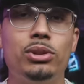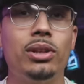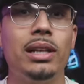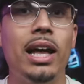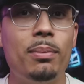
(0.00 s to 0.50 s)
I'm
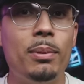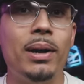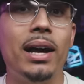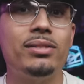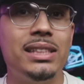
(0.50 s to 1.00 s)
sure a lot of
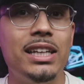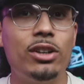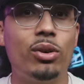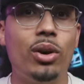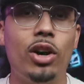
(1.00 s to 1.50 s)
people have
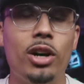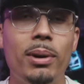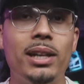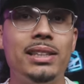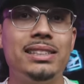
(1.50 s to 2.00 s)
seen or heard
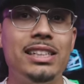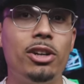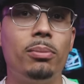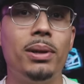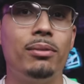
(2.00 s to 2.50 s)
about this
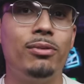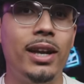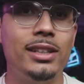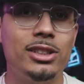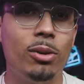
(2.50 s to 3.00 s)
sneaker being
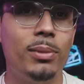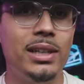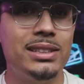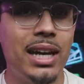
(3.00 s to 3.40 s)
faked so many